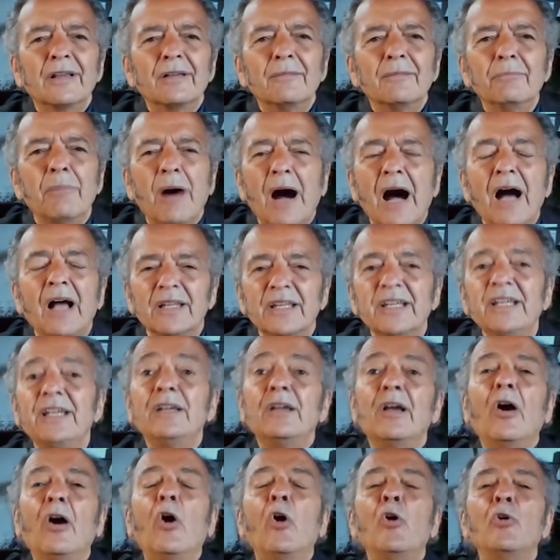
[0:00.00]
Mali.
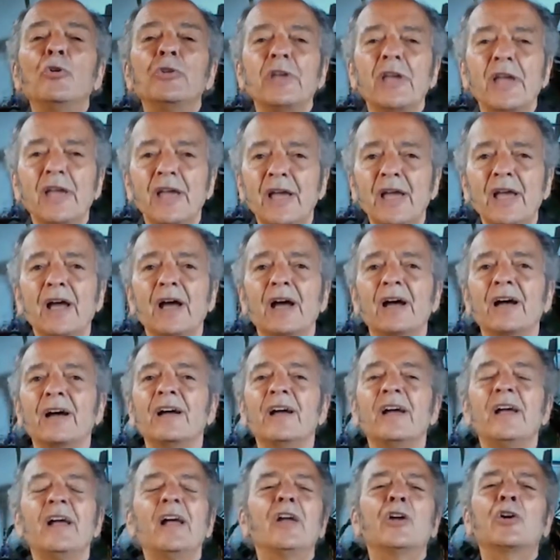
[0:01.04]
Oh, yeah.
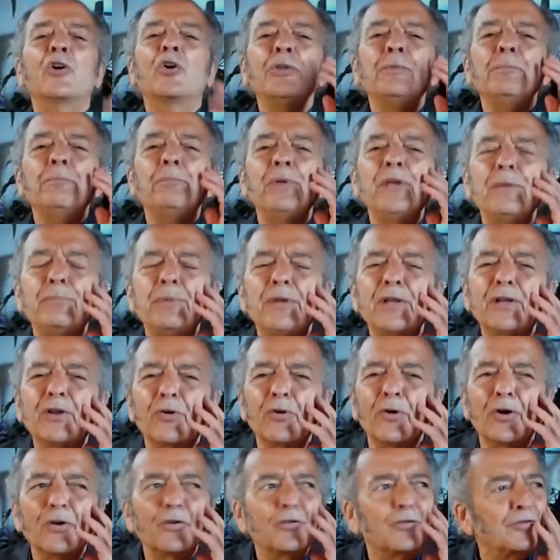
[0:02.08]
Couldn't be
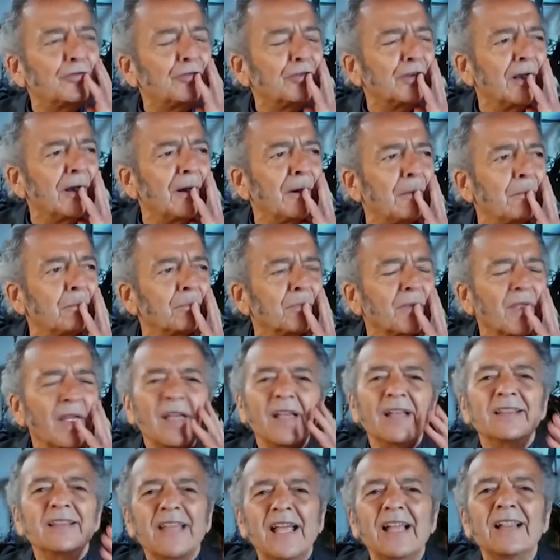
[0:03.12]
because
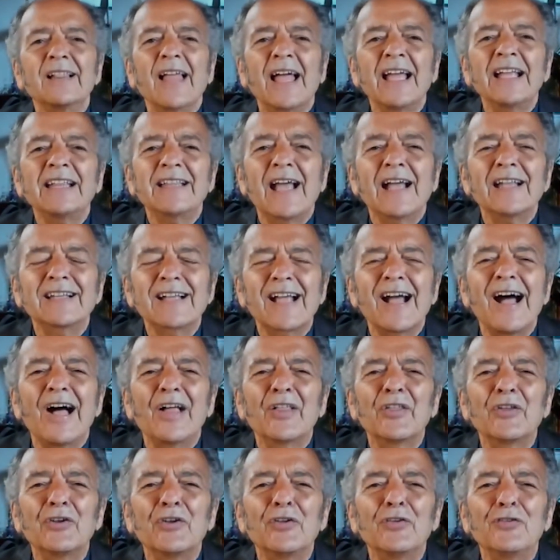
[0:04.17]
they like that
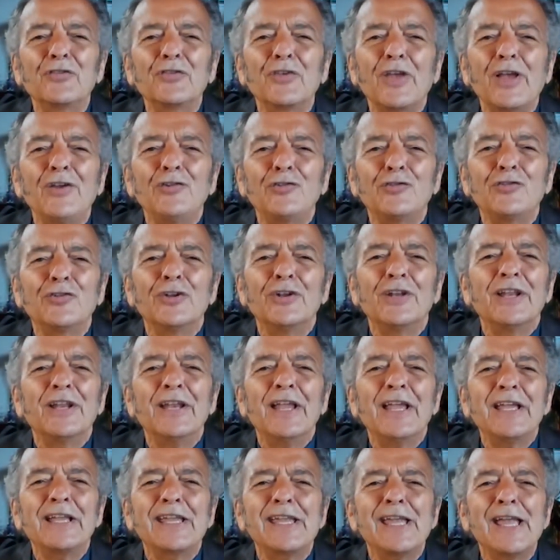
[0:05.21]
colonization and
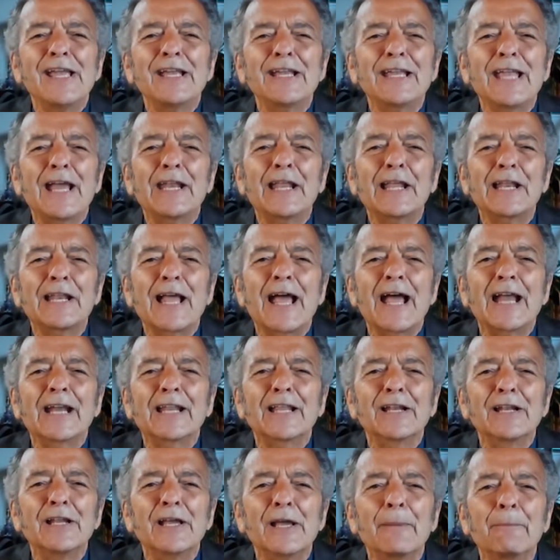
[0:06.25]
they can't get it out
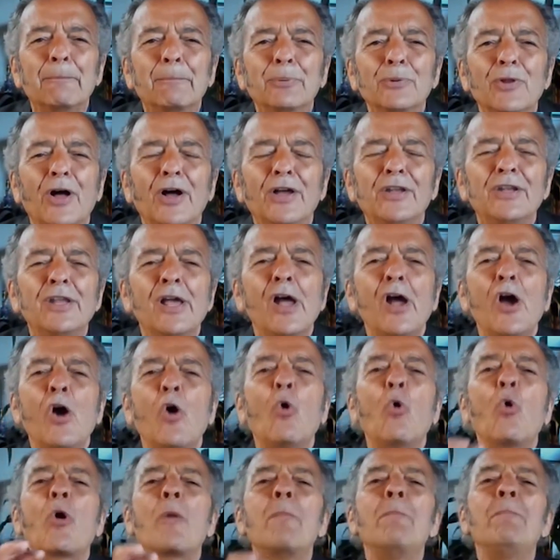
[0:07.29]
of their blood.
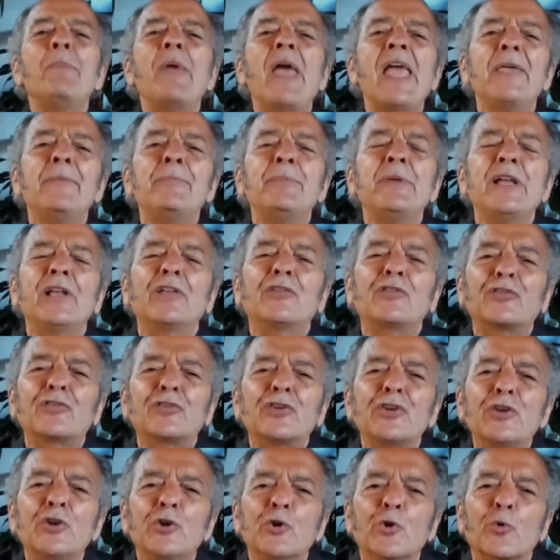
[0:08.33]
Or maybe it's
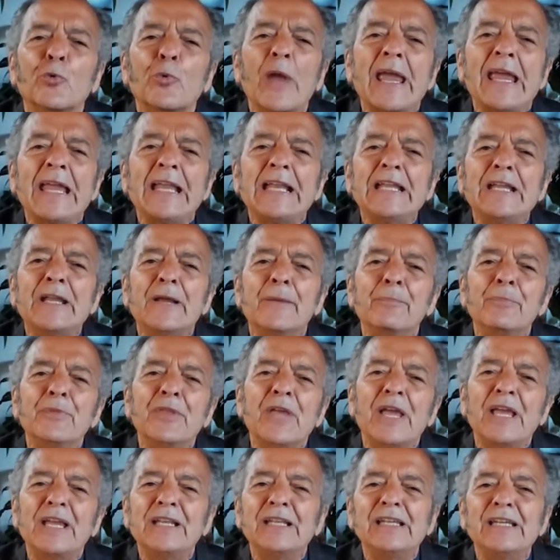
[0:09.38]
the uranium
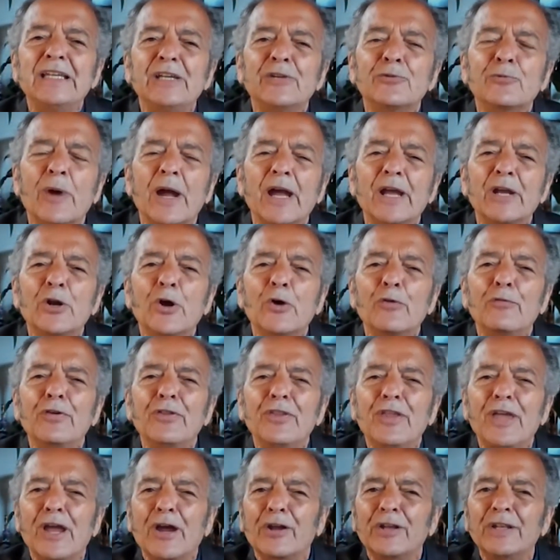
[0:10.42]
they need right over
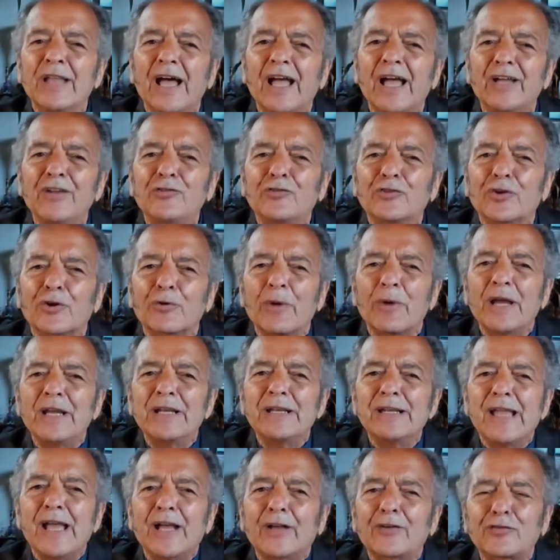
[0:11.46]
there in Niger, right
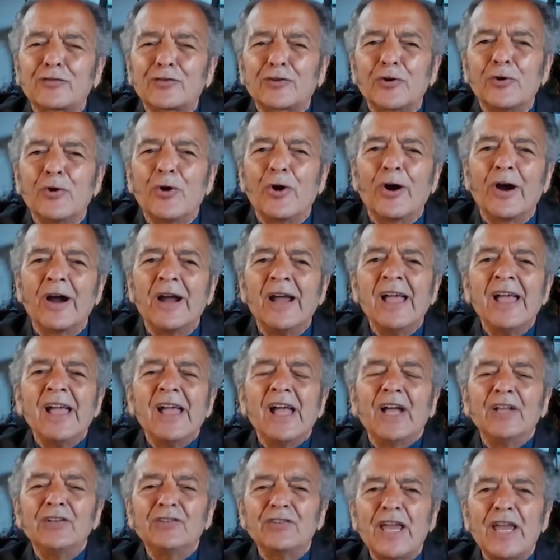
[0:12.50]
next door,
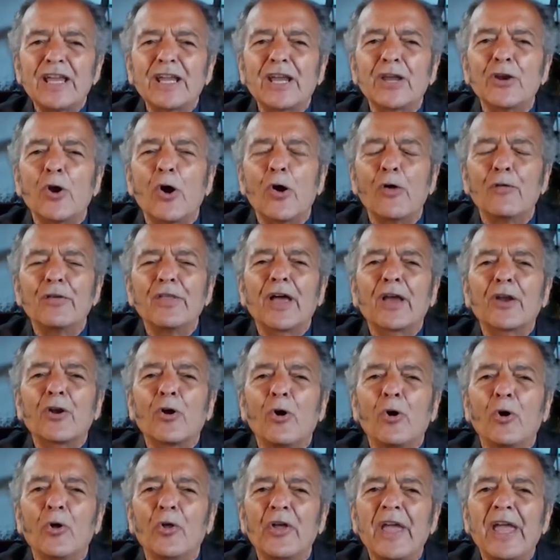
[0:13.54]
and taking over that
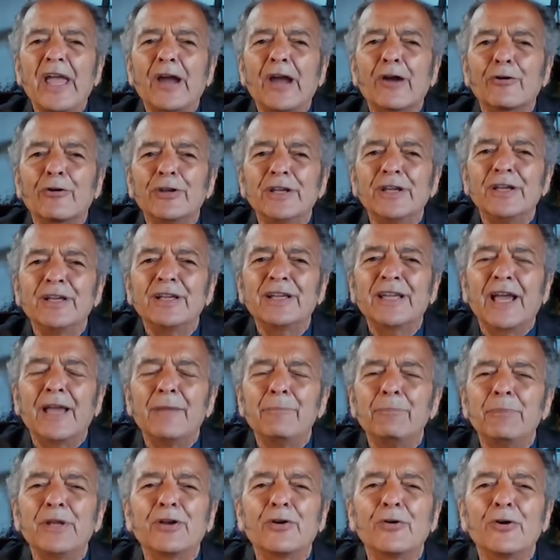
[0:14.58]
whole area
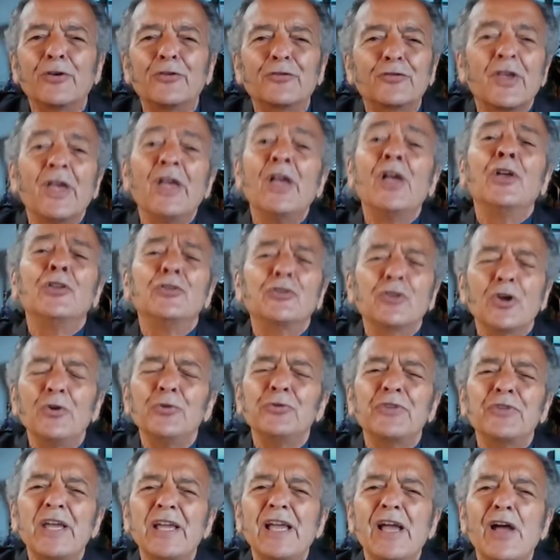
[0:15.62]
again, because
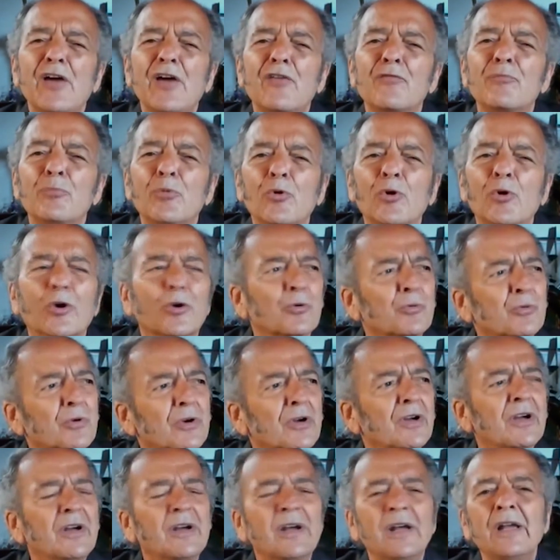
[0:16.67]
don't they have
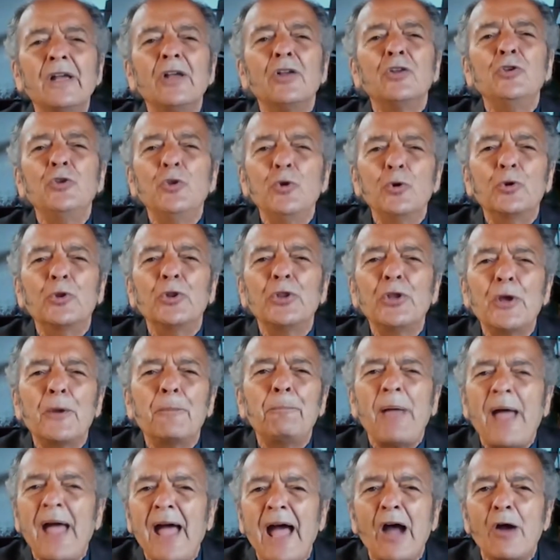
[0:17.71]
more nuclear
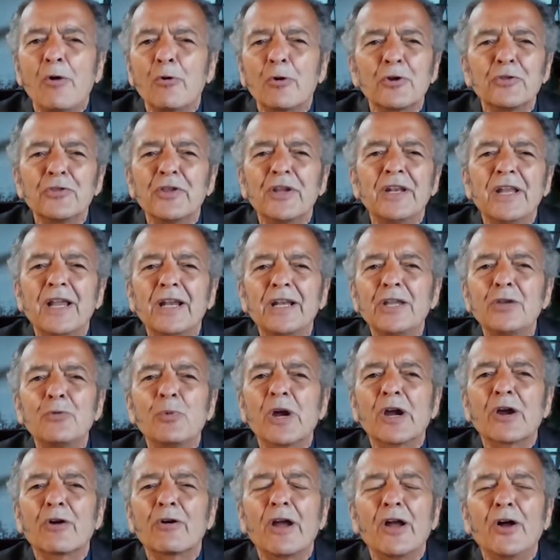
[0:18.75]
power than
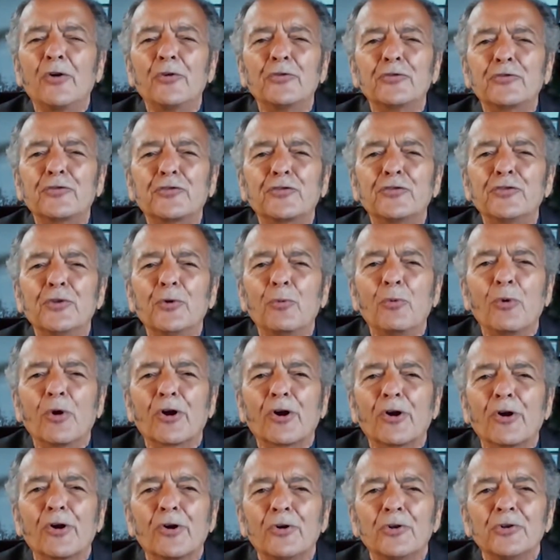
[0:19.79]
anywhere else in the
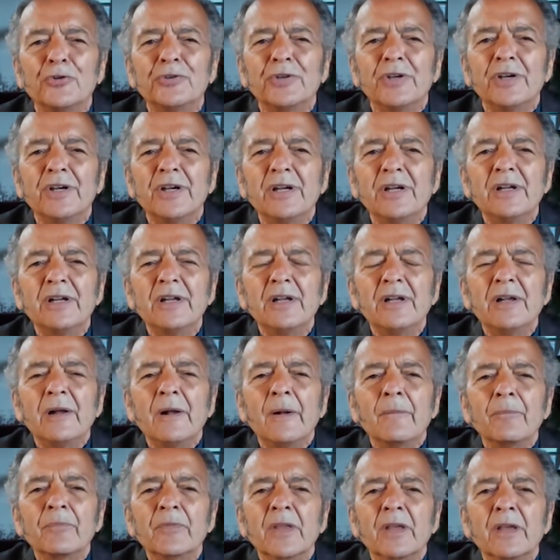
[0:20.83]
world?
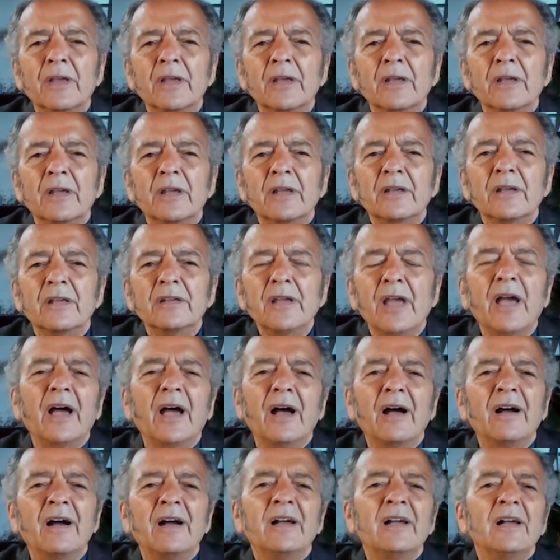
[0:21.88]

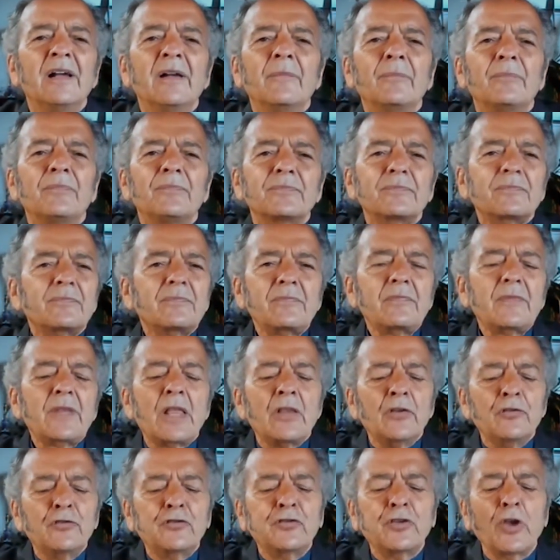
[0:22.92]
Yeah.
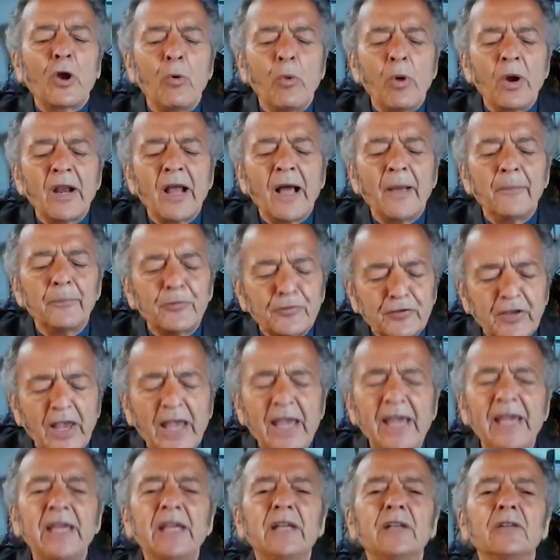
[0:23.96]
So what I'm
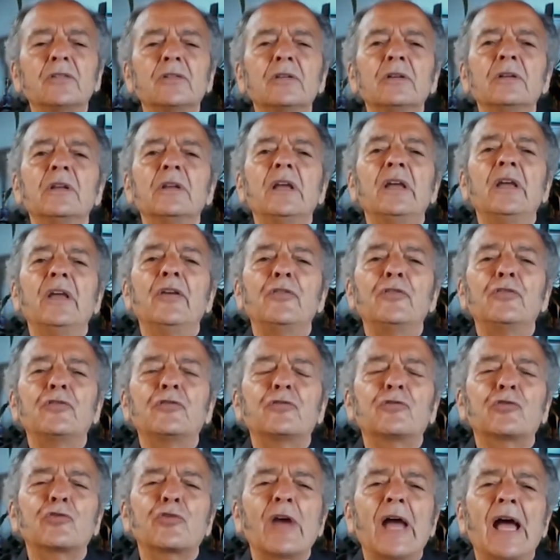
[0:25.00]
saying
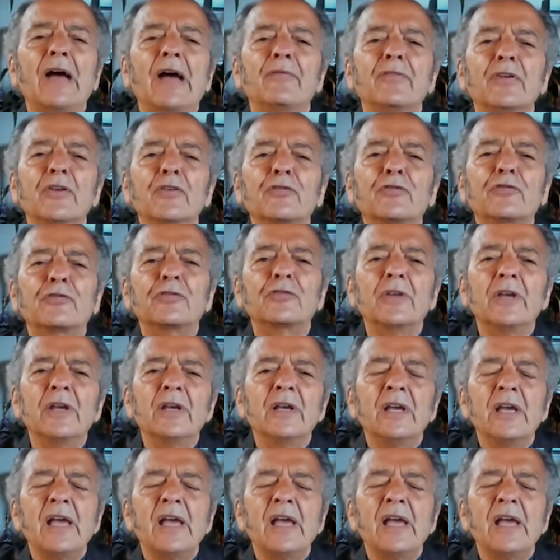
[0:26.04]
is, Travis,